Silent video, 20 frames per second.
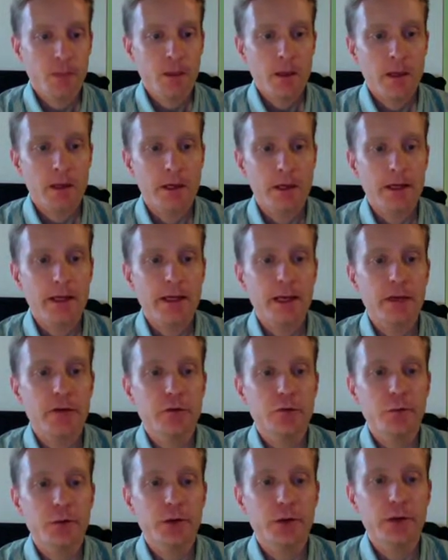In any
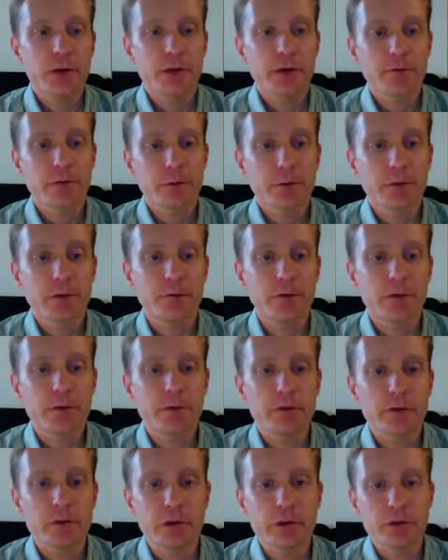case, we're going to have to
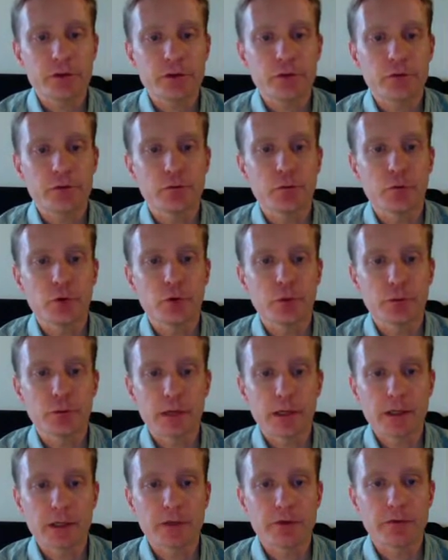revisit the issue of moral
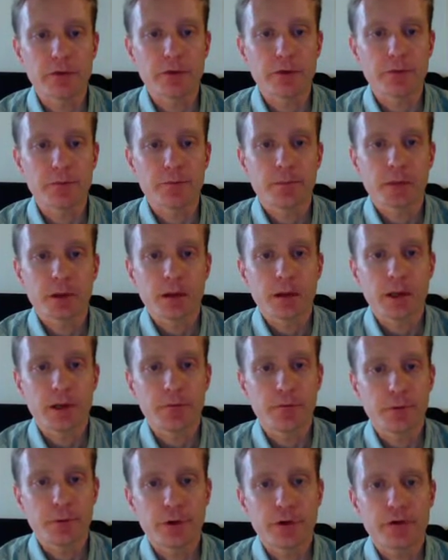relativism
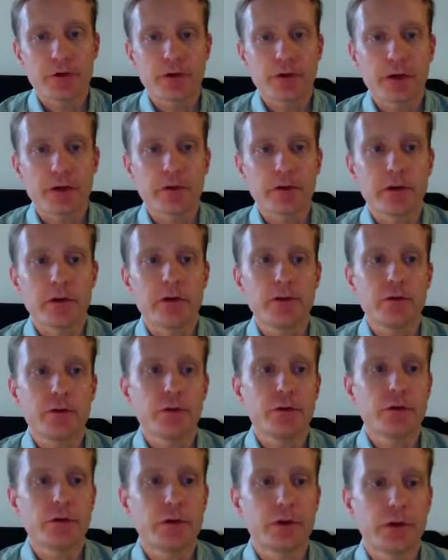if we discuss
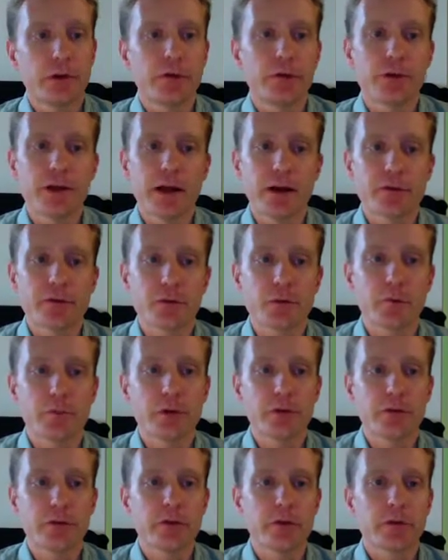issues in international
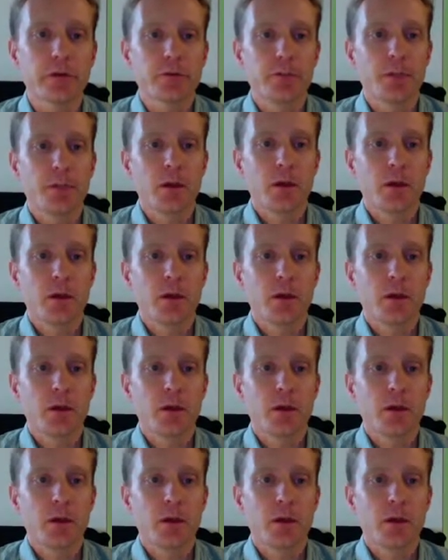business